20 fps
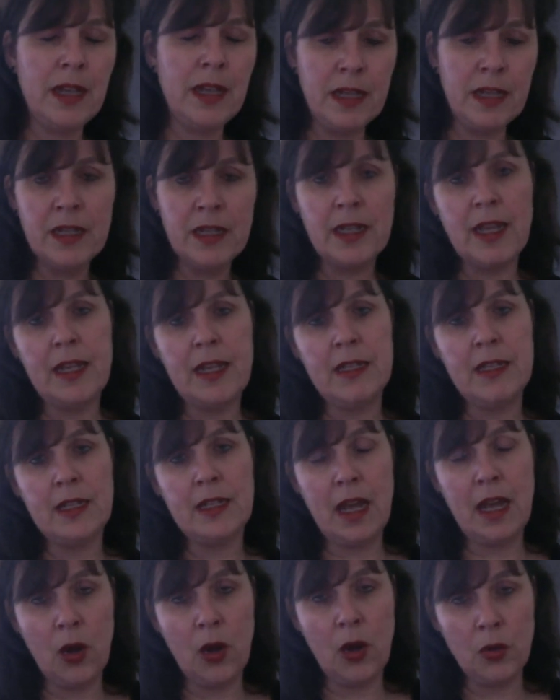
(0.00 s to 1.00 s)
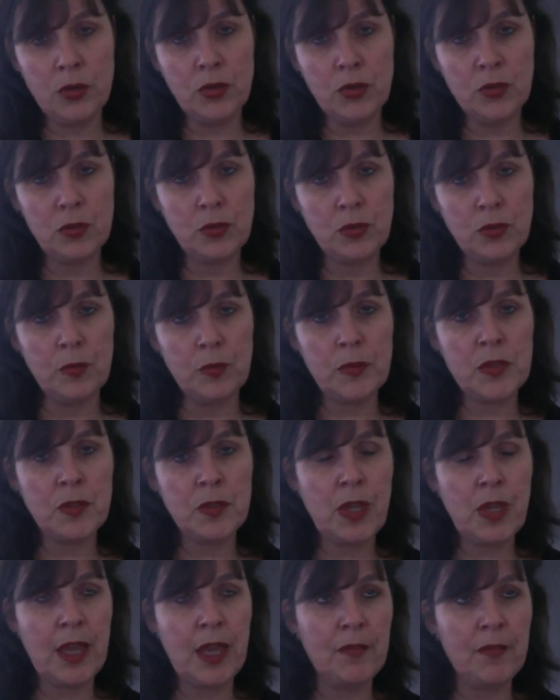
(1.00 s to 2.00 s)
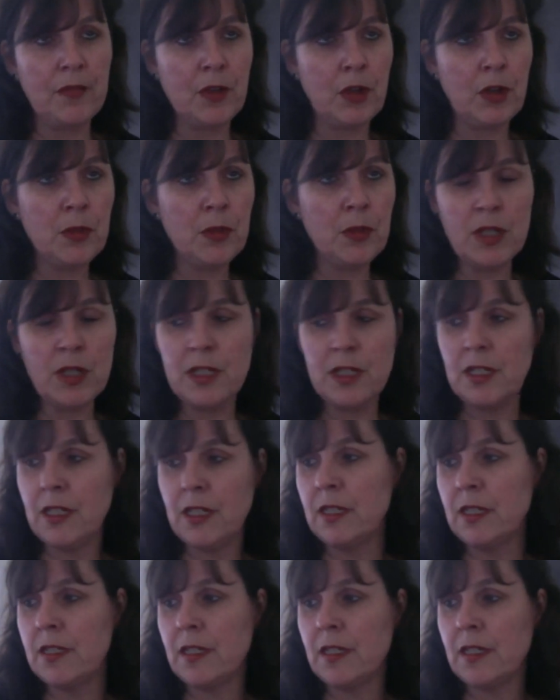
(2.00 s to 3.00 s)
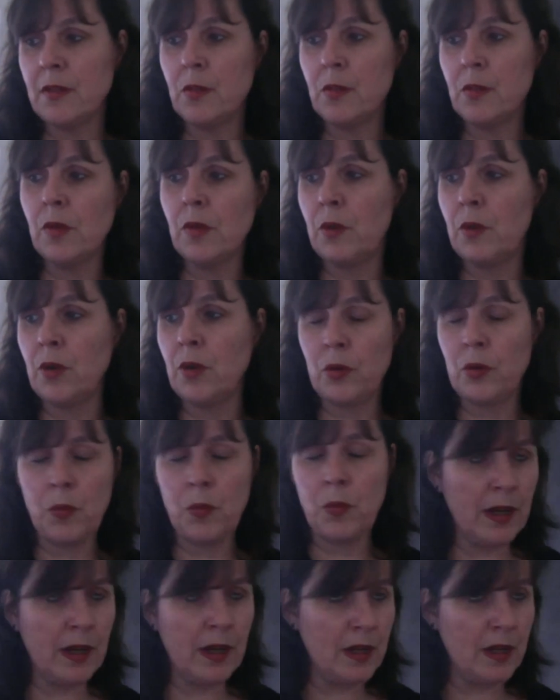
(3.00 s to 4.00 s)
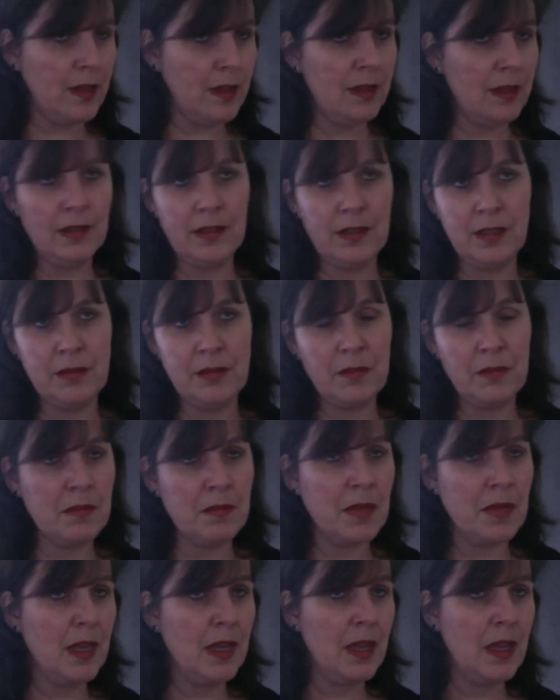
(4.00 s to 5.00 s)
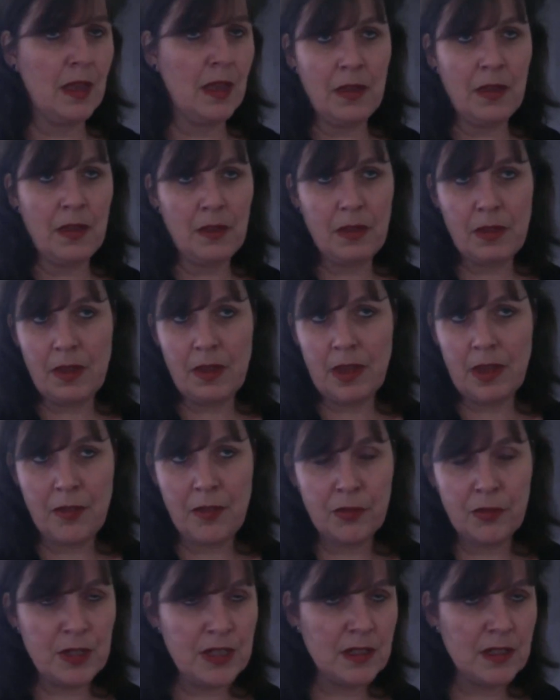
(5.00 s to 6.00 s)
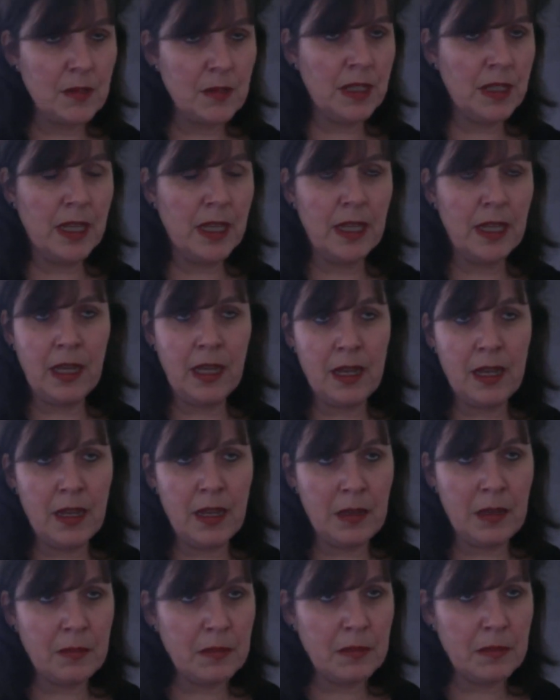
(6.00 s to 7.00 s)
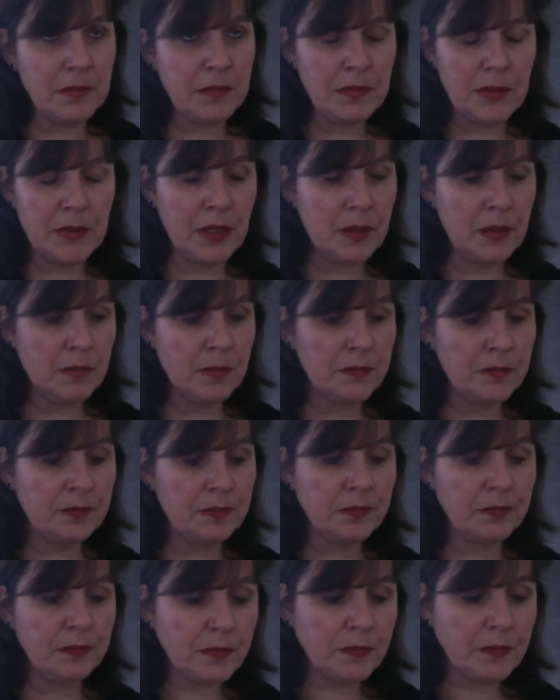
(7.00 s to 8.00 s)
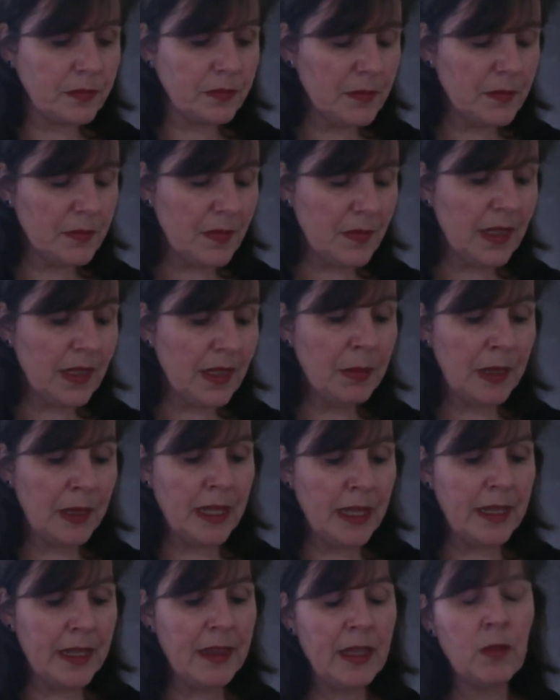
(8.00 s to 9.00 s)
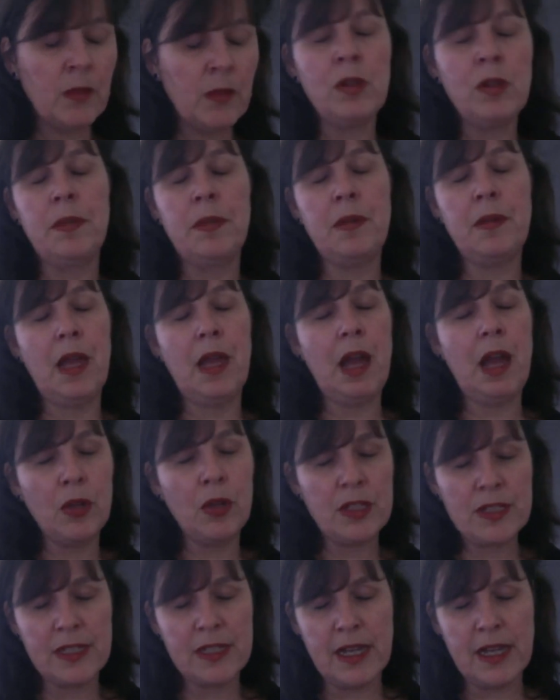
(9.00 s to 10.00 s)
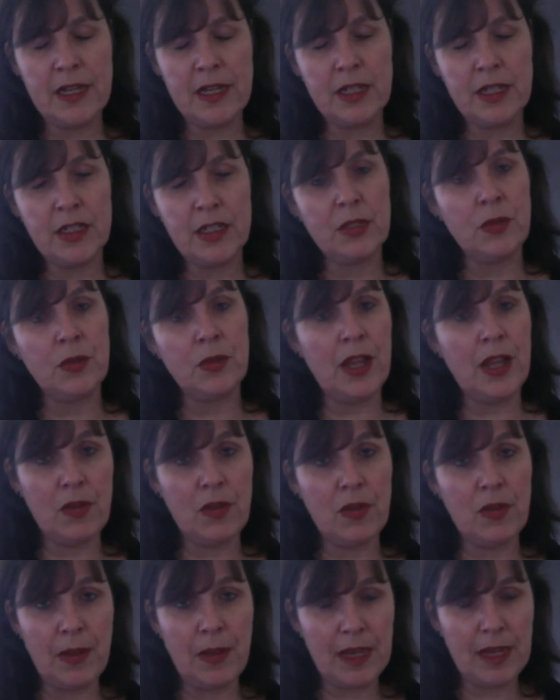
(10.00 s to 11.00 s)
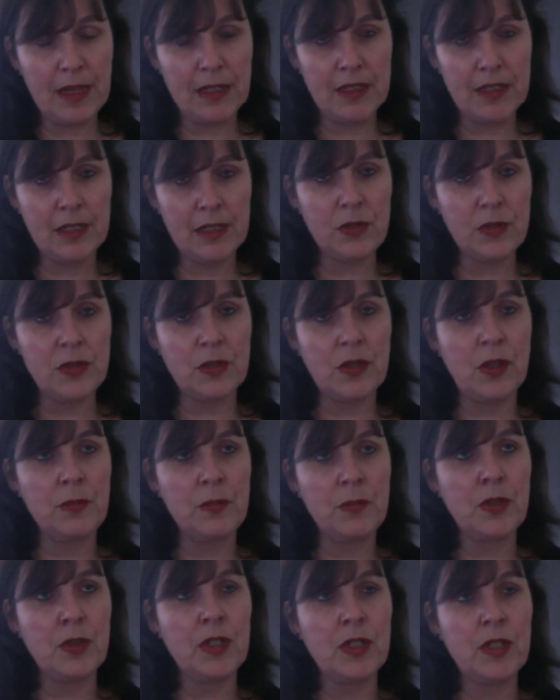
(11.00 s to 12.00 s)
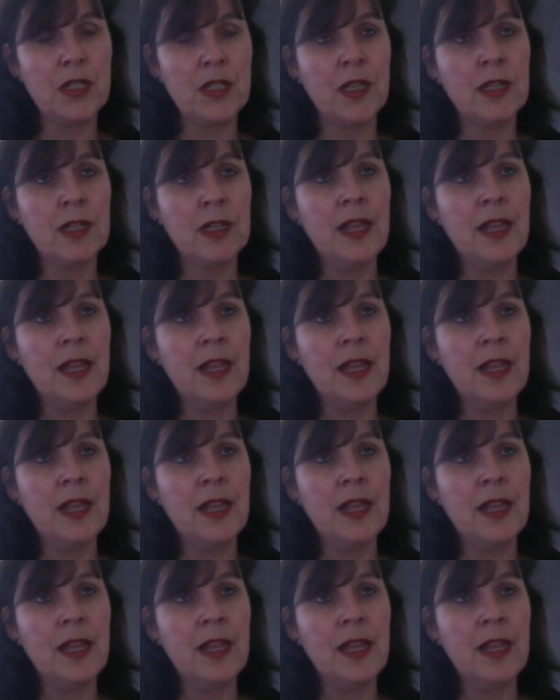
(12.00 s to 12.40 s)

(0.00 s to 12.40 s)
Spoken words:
in and an out group. So you have communities that will work well, have a reasonable income, but then there will be outsiders who never make it into the community.